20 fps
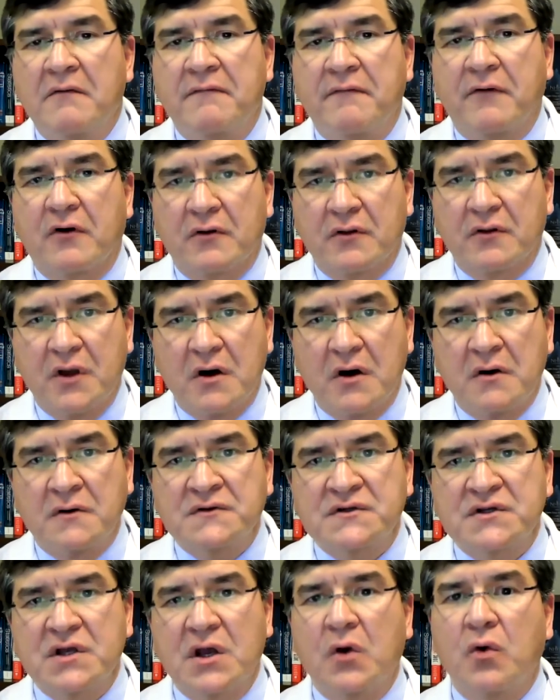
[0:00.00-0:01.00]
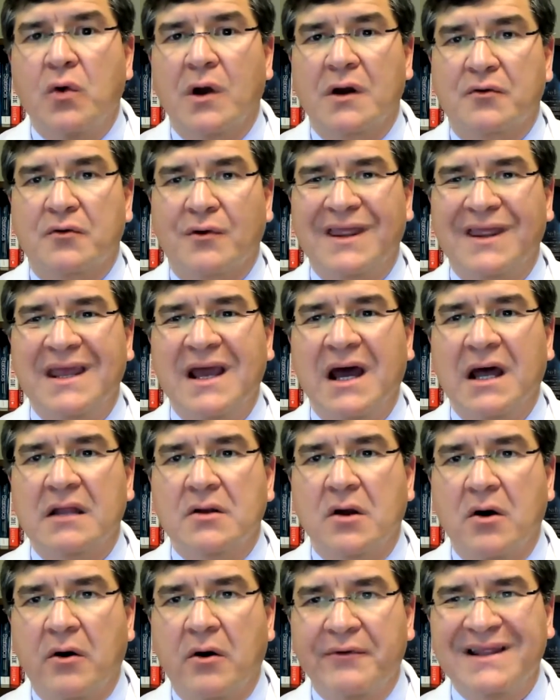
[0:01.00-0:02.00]
For those who already
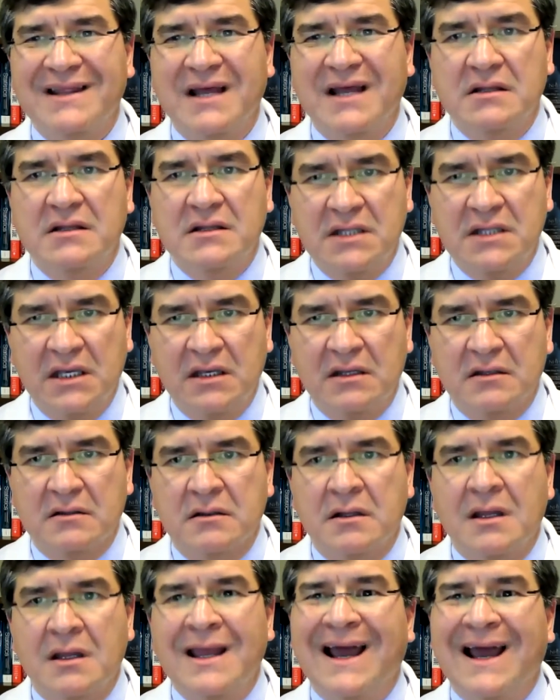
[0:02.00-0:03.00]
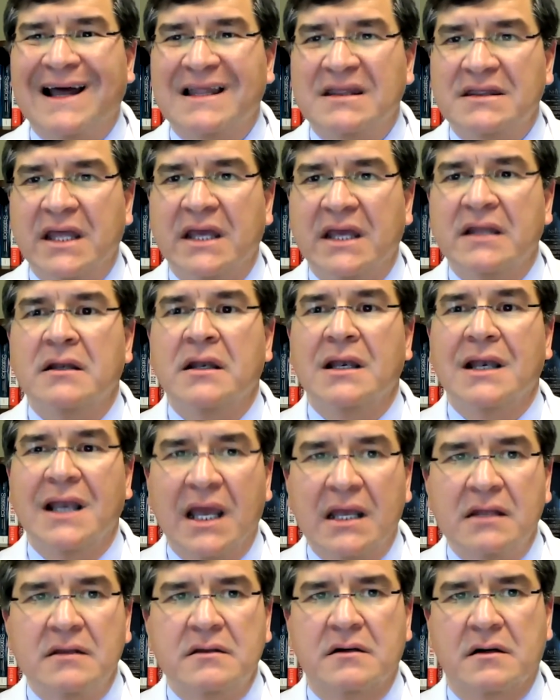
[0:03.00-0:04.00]
had COVID 19 and then
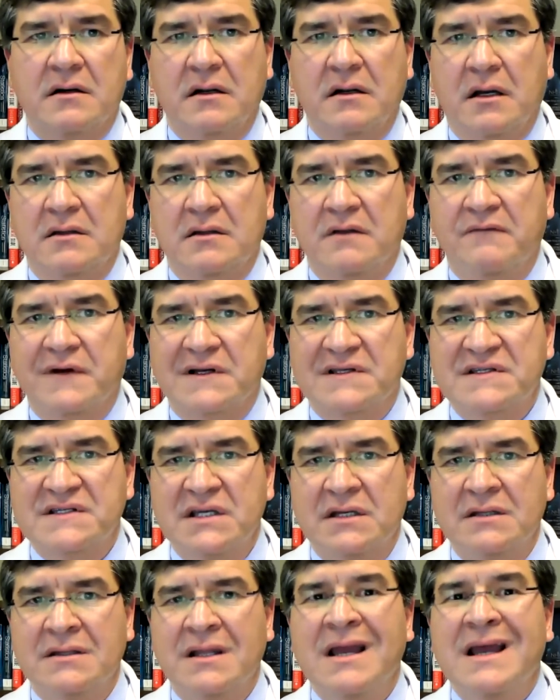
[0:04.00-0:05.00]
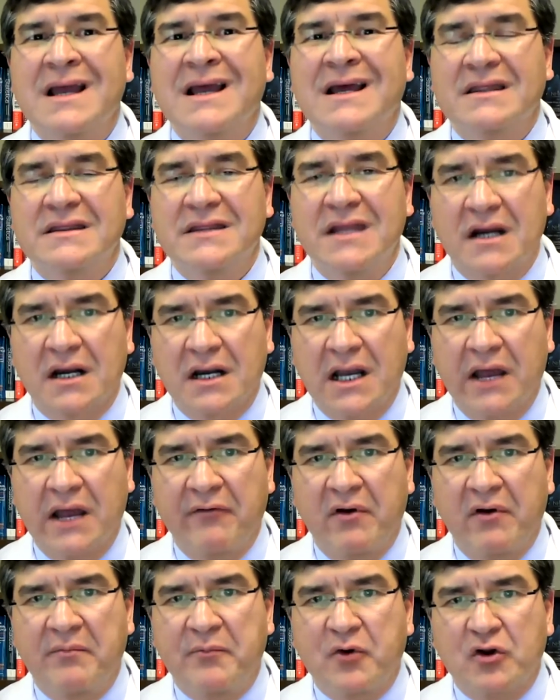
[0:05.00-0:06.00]
later got the vaccine, their
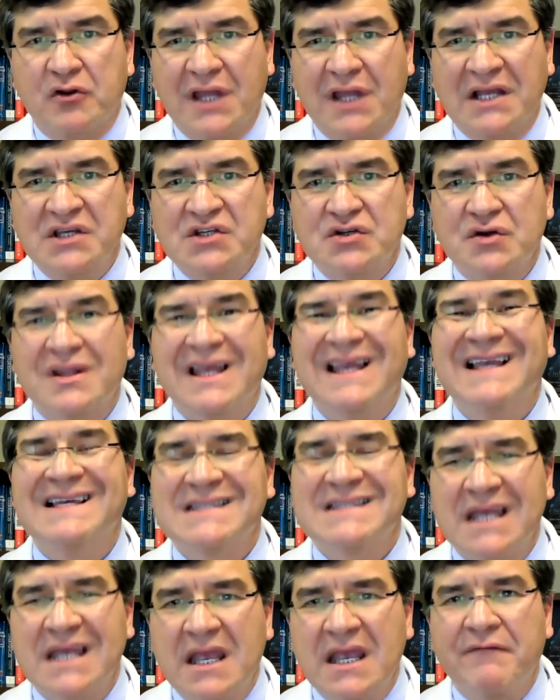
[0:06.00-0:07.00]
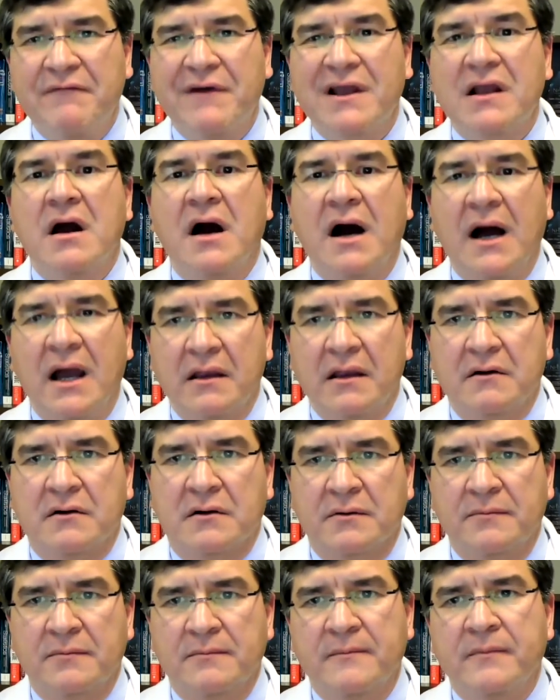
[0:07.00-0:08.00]
level of protection is even higher.
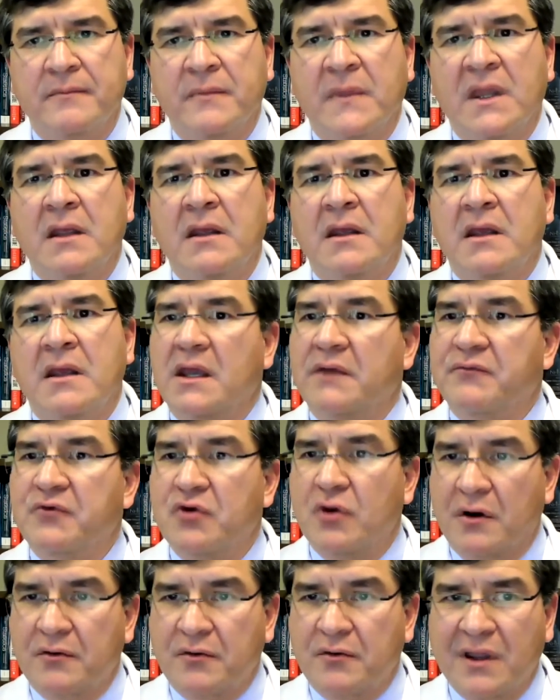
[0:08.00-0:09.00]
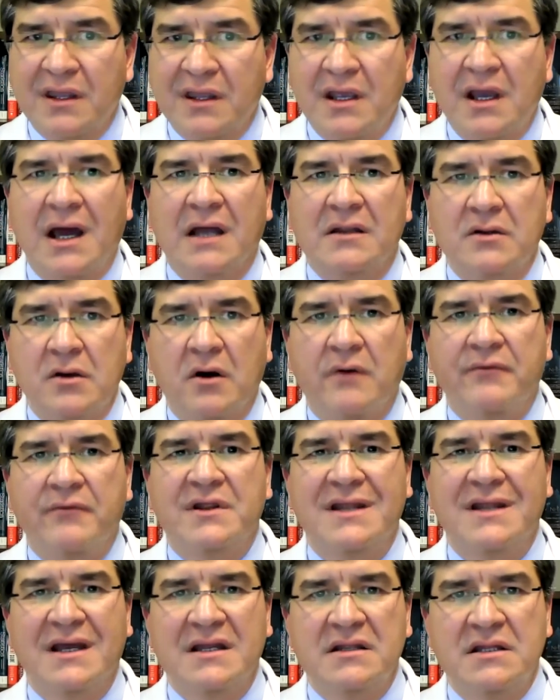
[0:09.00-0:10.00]
If you already had
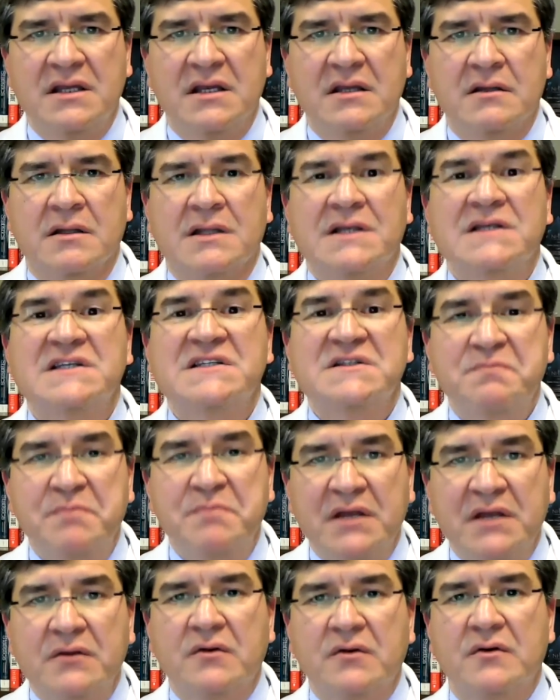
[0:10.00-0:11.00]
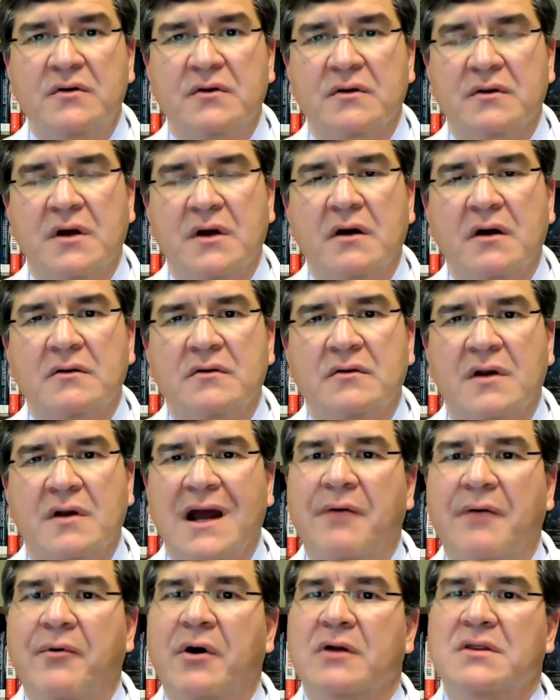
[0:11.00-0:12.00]
COVID 19, speak to your doctor
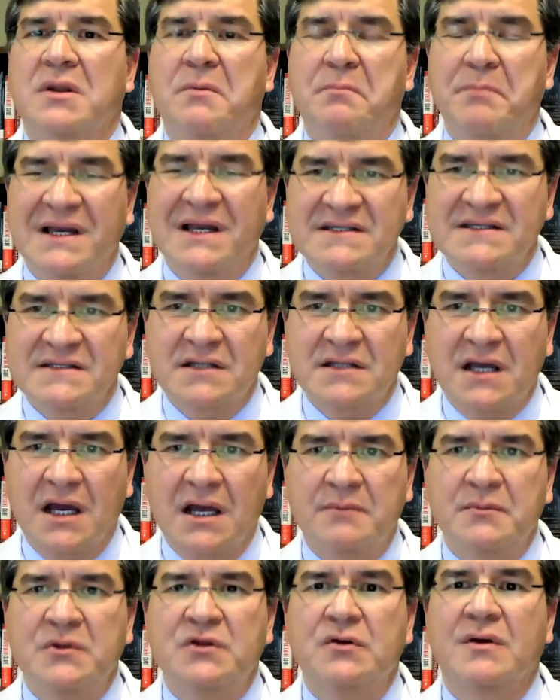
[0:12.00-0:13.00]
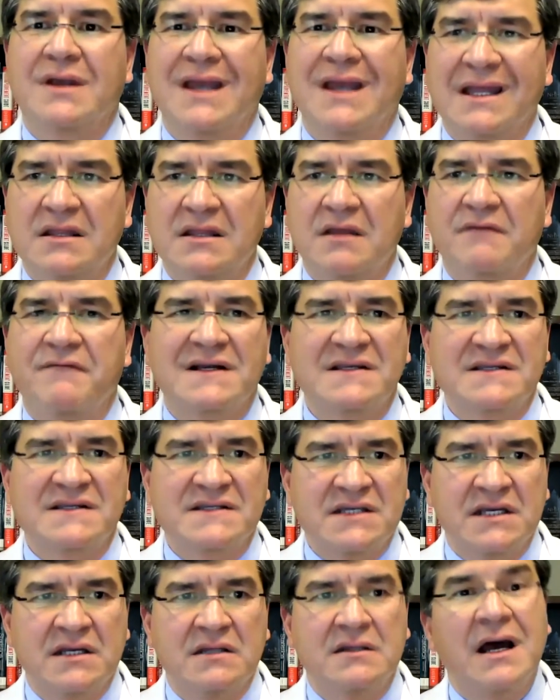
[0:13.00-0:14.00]
about the best time to get the
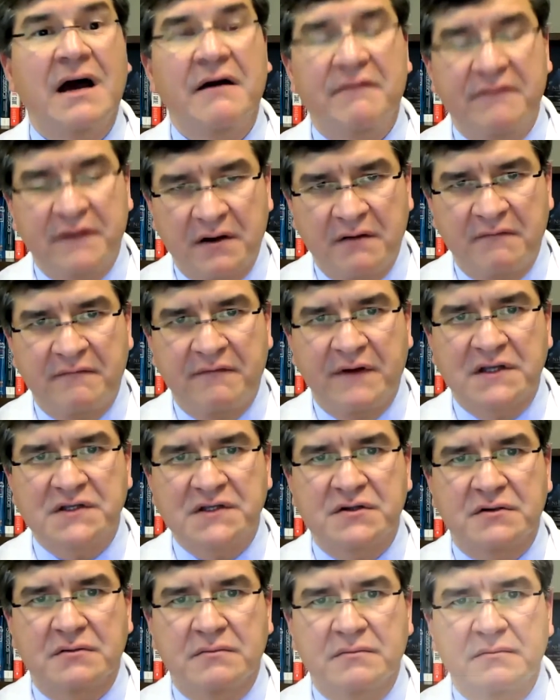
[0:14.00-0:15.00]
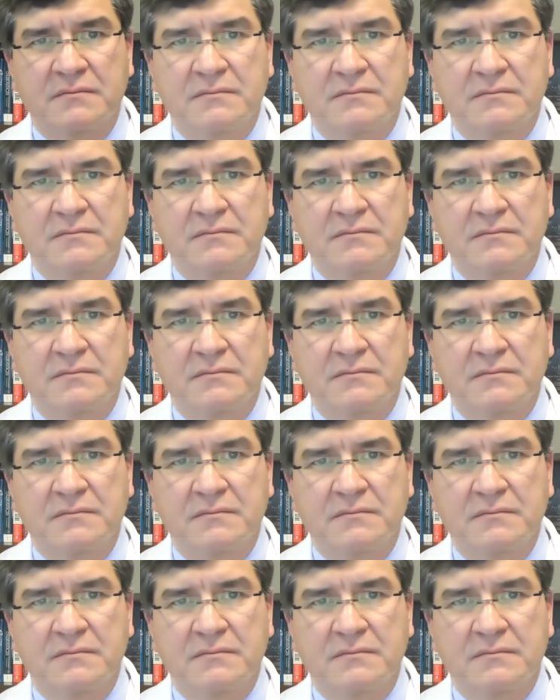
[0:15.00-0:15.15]
vaccine after infection.